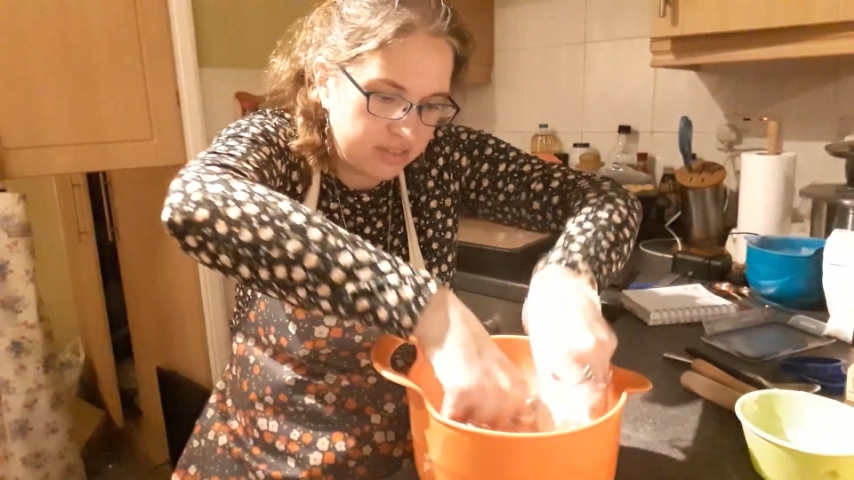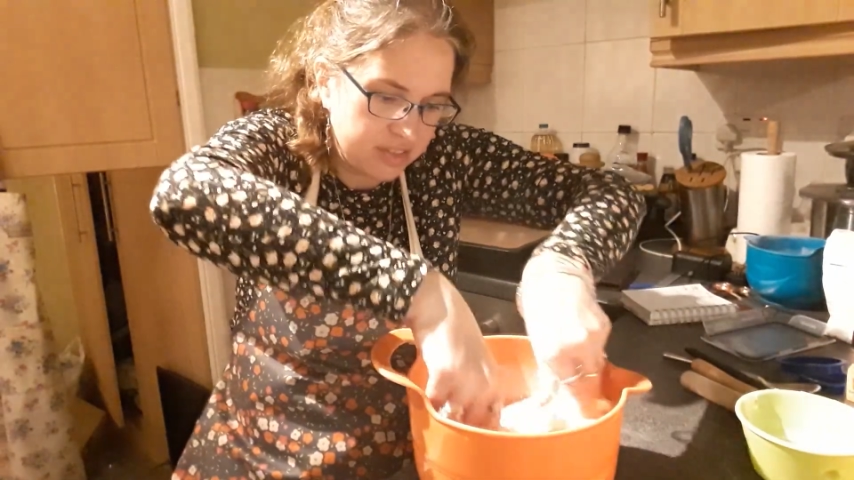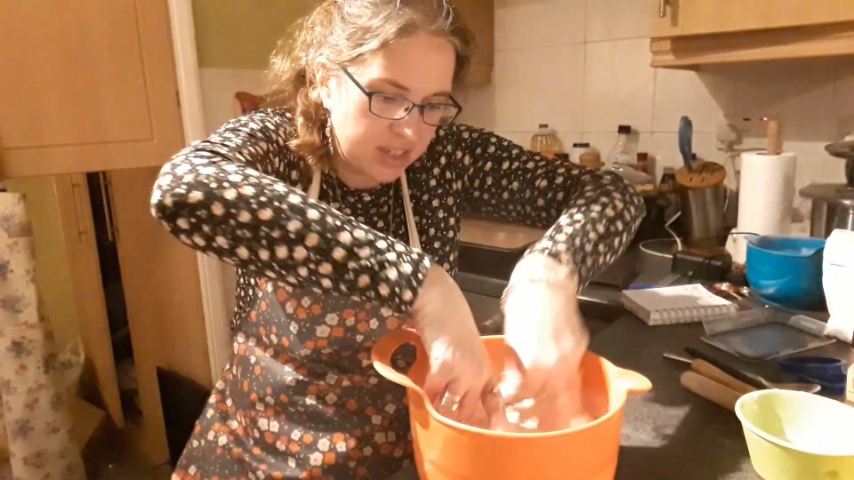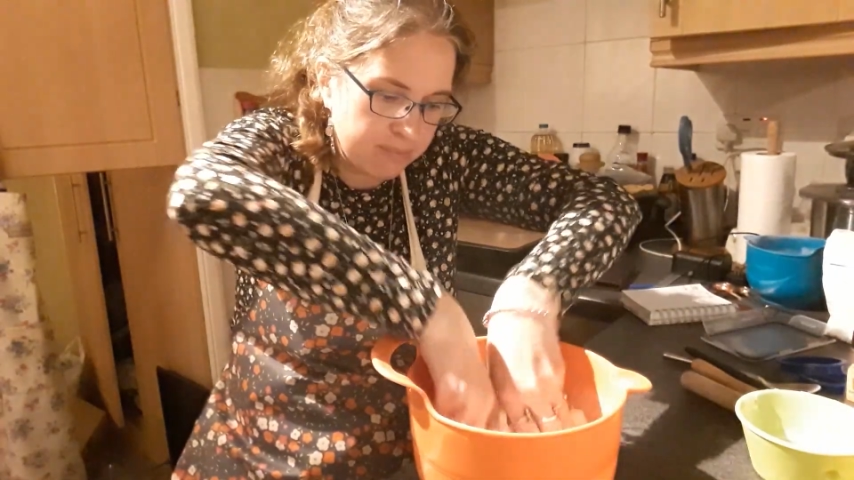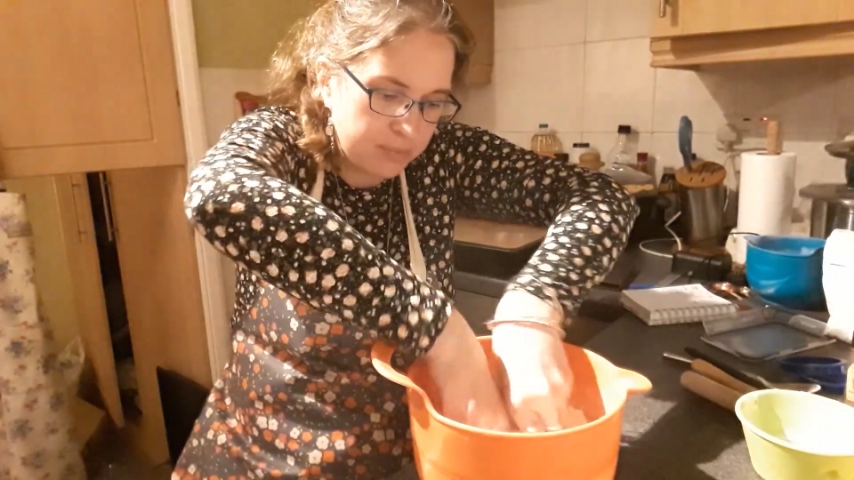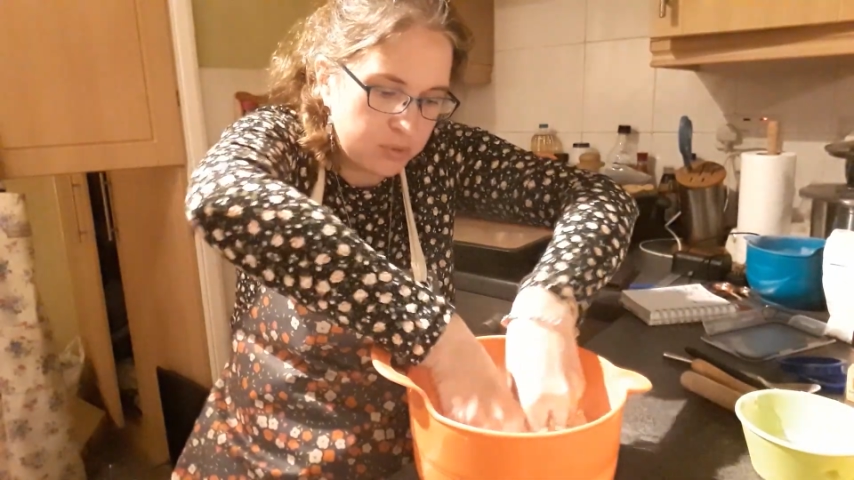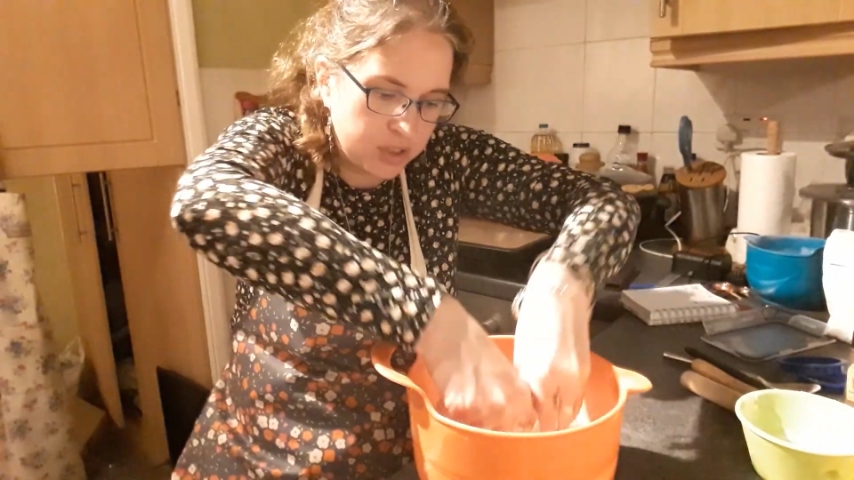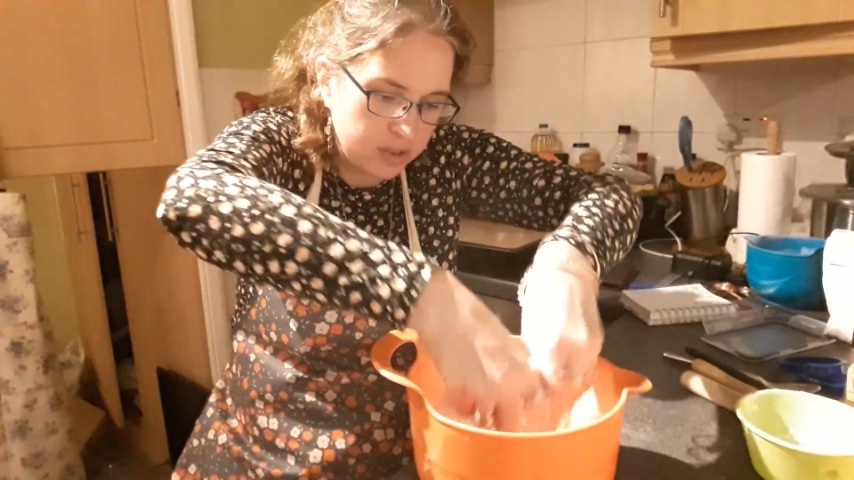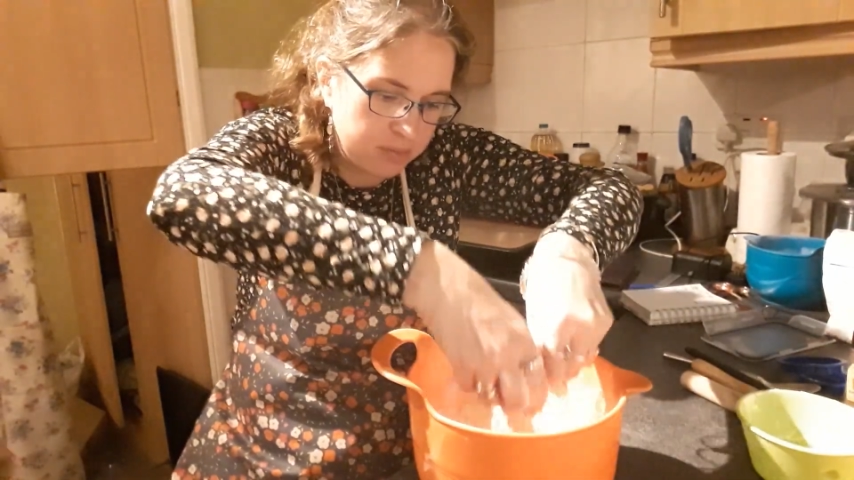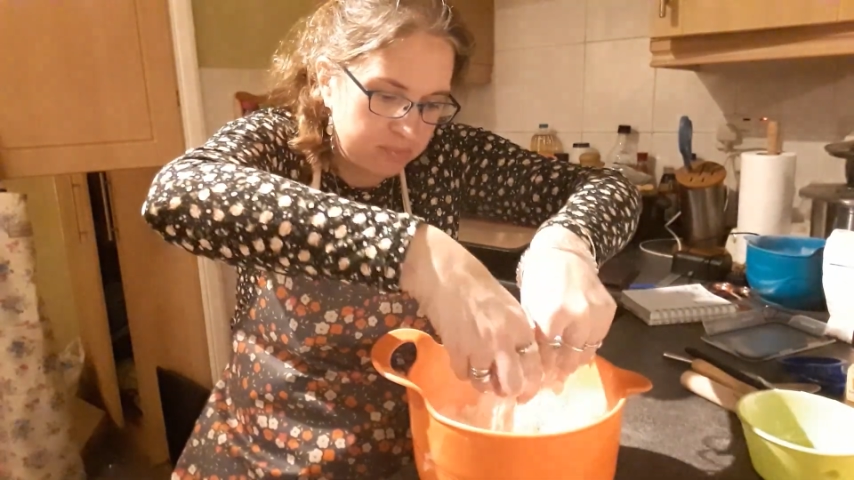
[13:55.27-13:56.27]

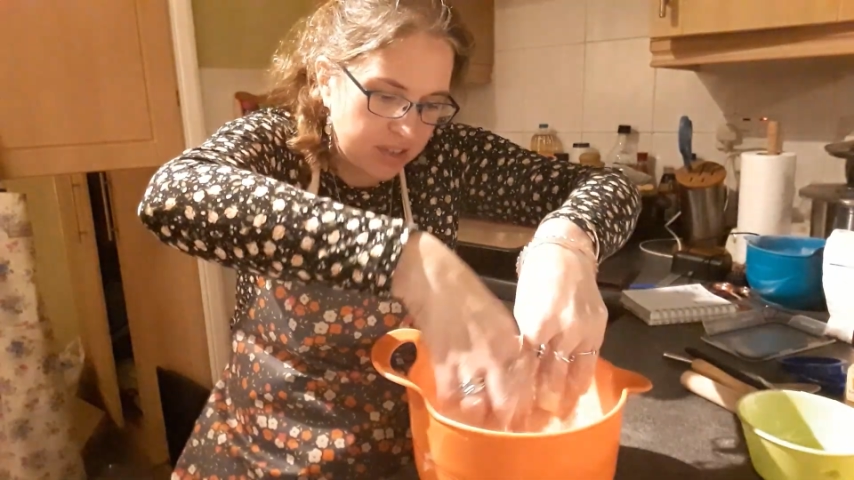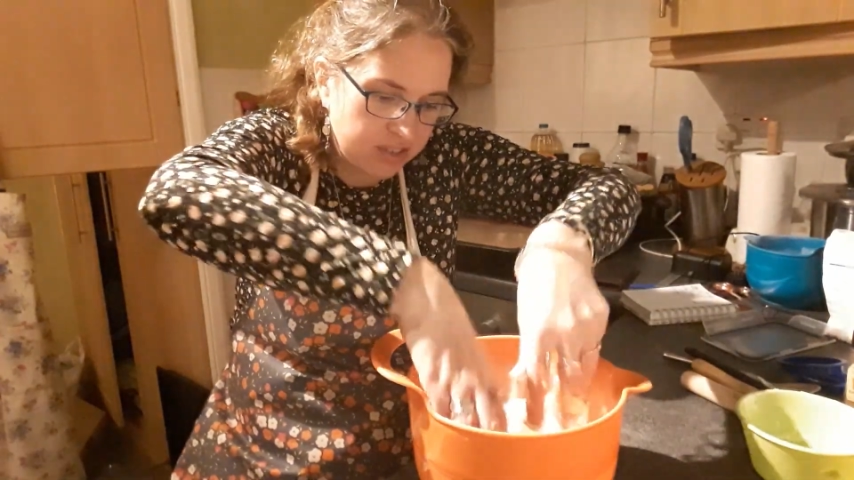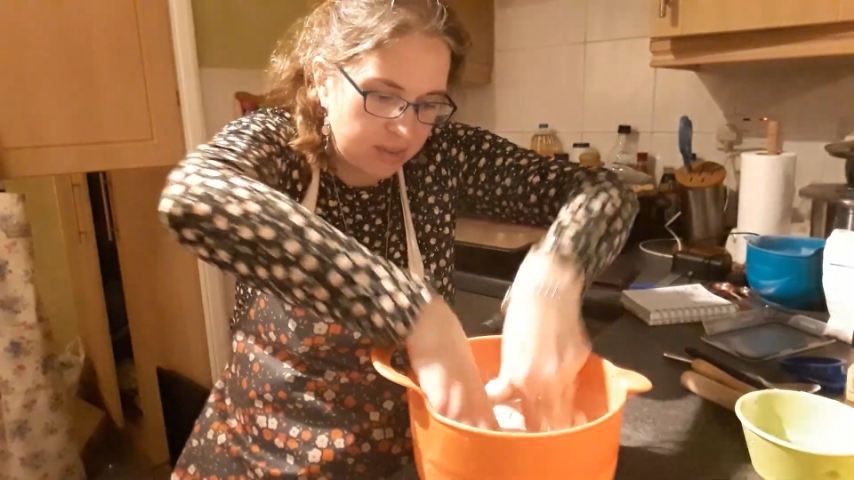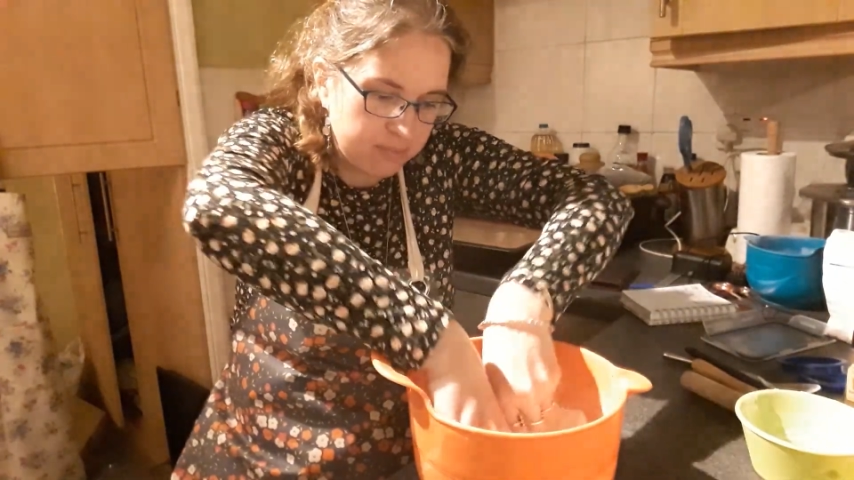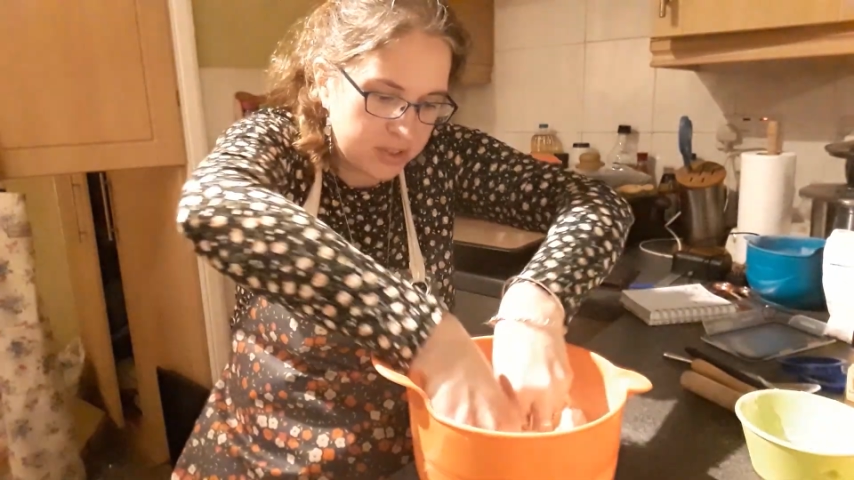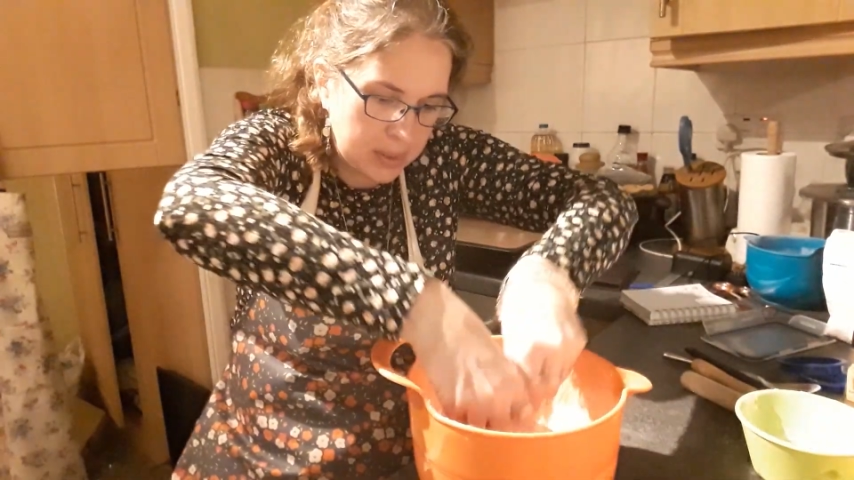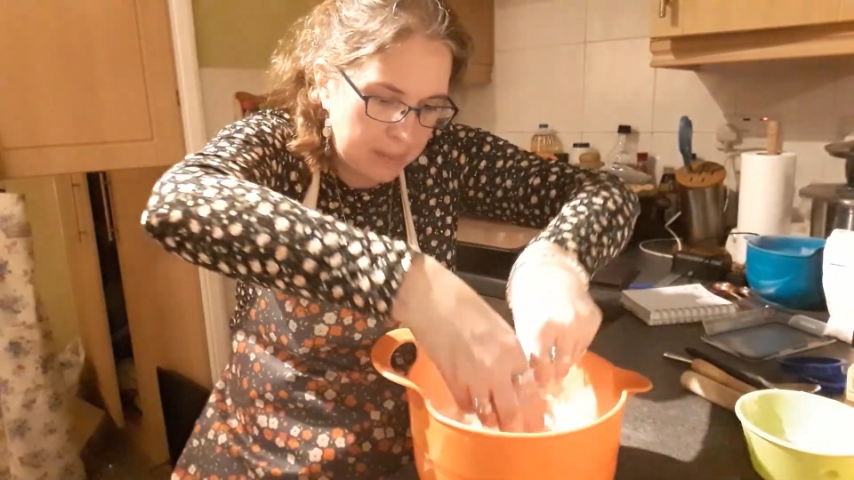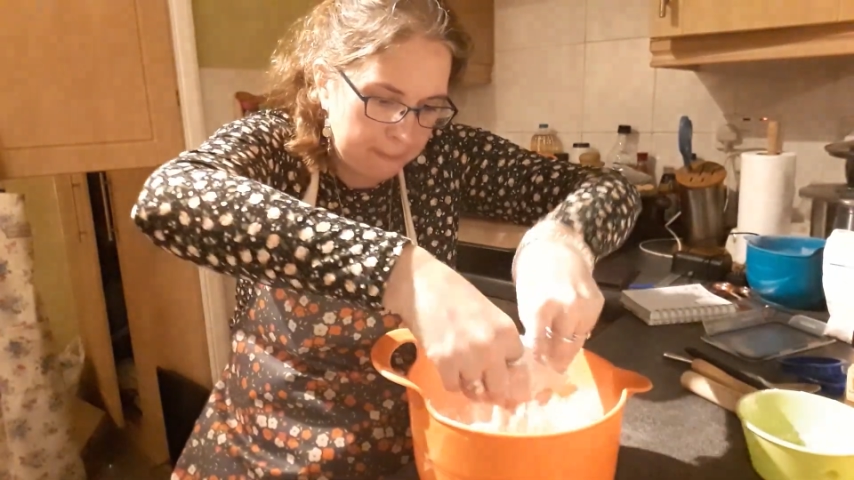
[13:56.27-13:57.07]
resembles breadcrumbs.